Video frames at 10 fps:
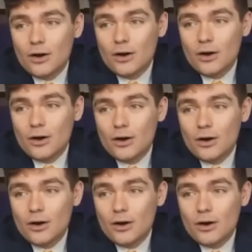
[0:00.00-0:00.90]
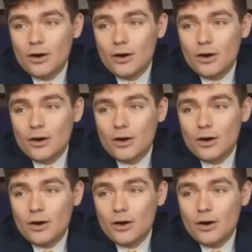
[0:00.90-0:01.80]

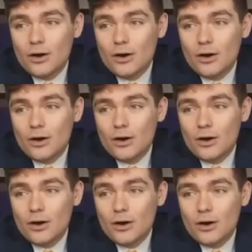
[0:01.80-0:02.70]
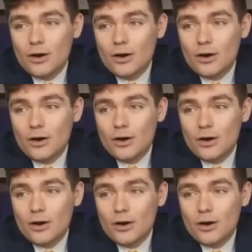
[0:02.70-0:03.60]

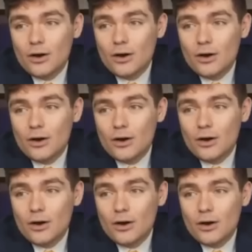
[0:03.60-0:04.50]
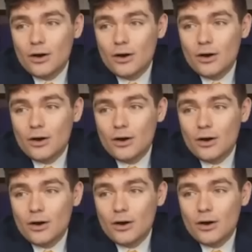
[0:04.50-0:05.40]

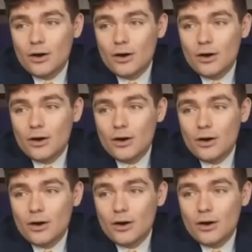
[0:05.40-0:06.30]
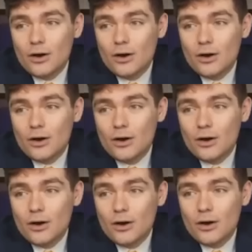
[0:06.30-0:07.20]

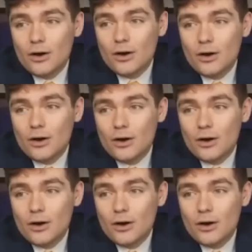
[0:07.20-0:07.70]
No words are spoken by the person on screen.